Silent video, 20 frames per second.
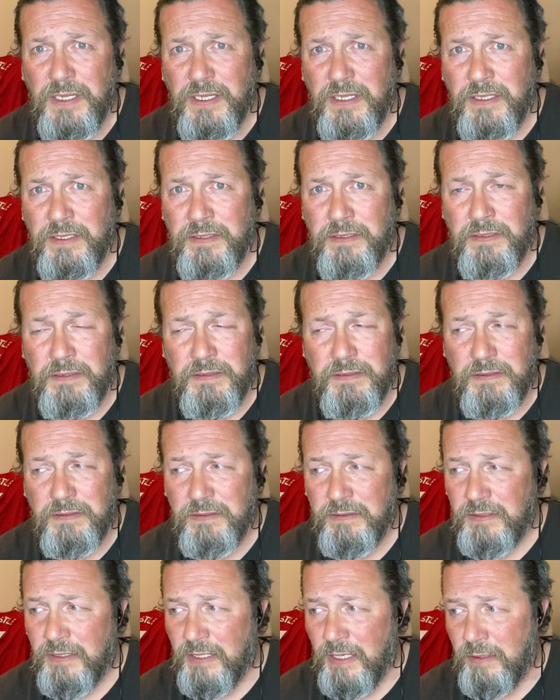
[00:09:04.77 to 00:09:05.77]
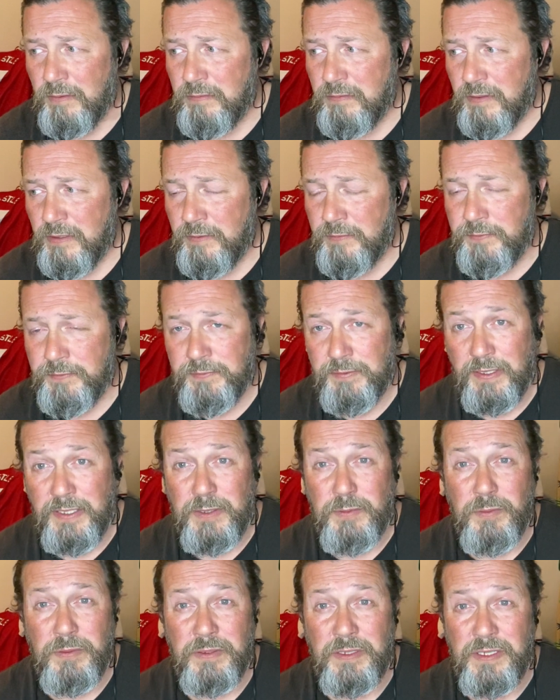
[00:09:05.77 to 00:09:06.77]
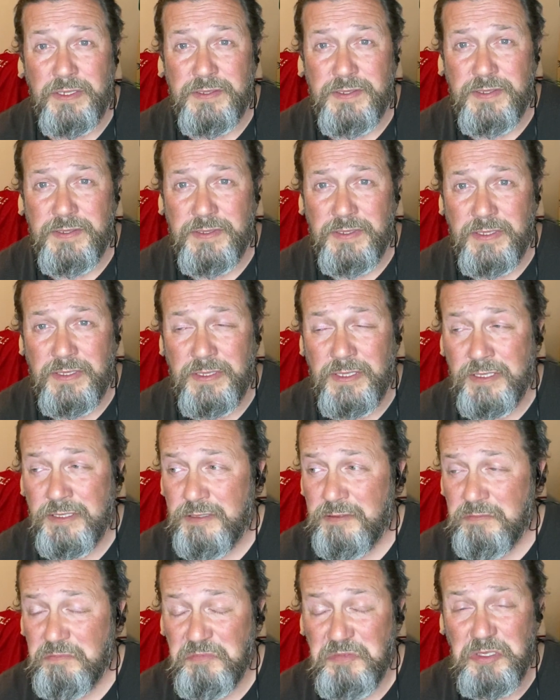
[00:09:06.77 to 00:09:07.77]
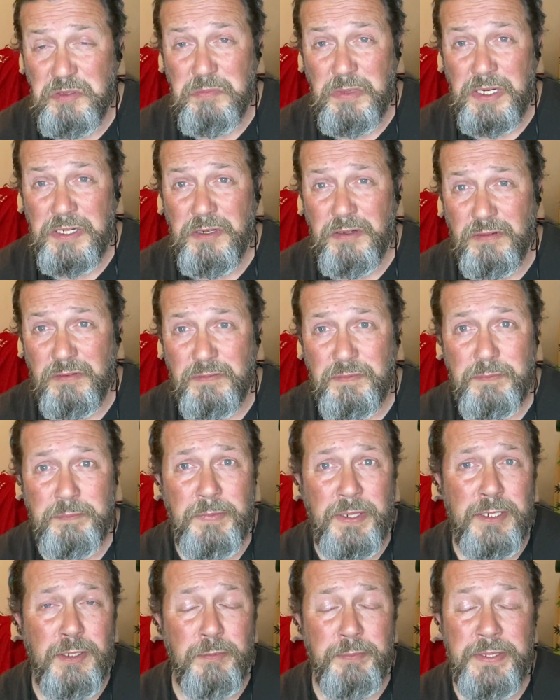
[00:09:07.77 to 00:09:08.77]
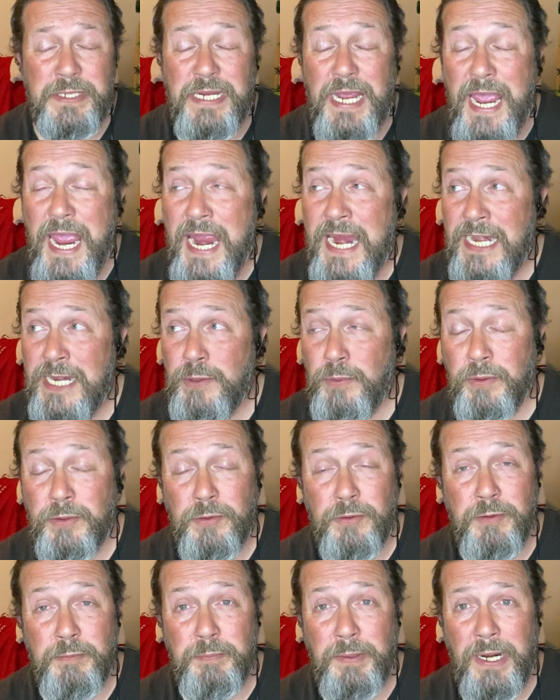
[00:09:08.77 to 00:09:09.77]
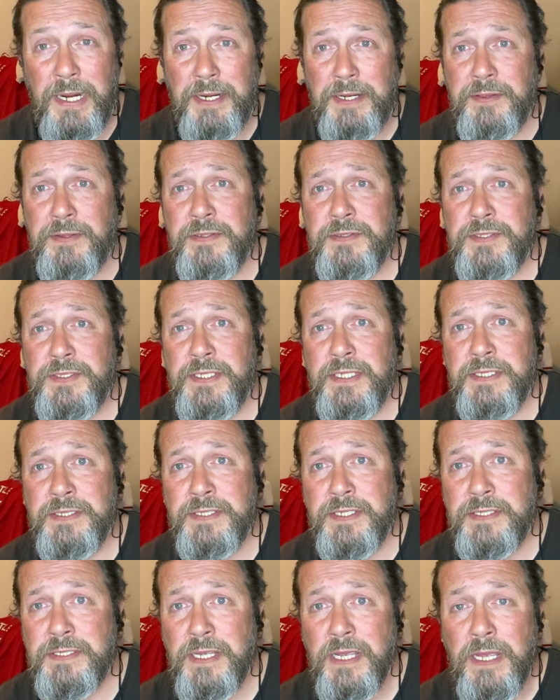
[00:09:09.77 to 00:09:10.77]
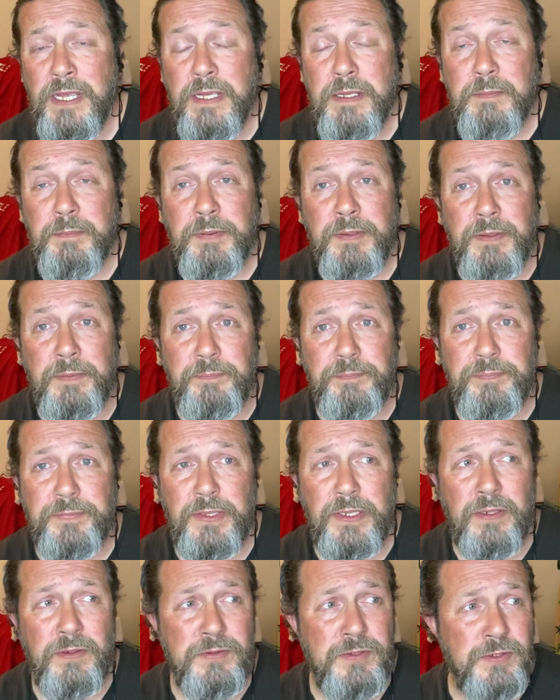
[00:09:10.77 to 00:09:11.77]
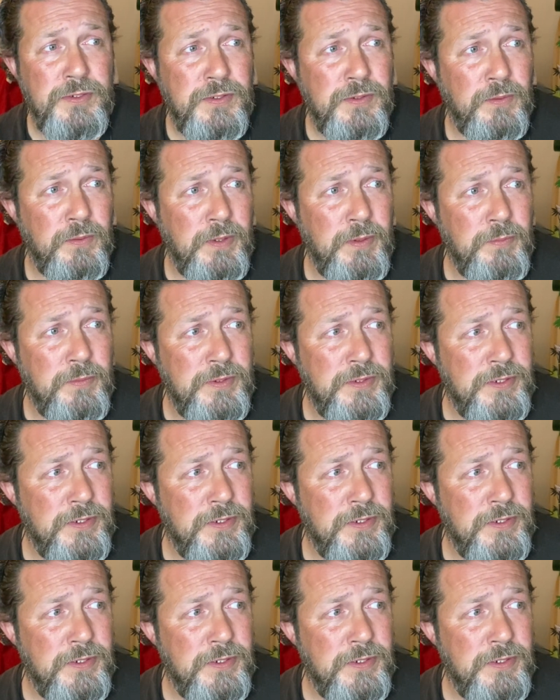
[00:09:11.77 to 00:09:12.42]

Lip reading: And, you know, if anyone gets to see this, you may not be anyone on the planet that sees this, but I just thought it